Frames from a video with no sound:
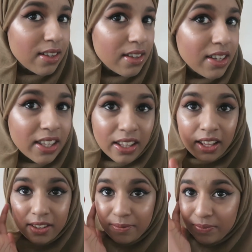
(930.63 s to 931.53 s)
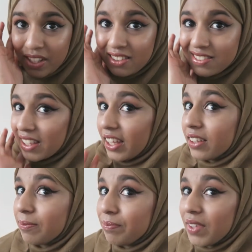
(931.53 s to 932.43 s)
Look at that.
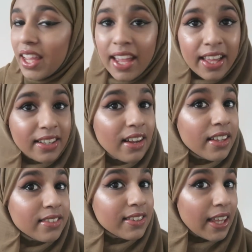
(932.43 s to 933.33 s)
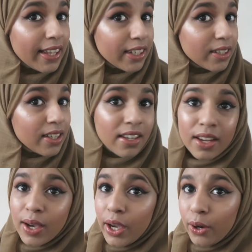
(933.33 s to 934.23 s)
Insane. Insane.
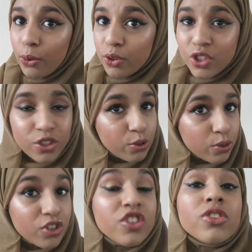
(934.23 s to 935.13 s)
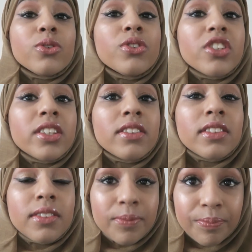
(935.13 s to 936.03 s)
Gorgeous, gorgeous, gorgeous.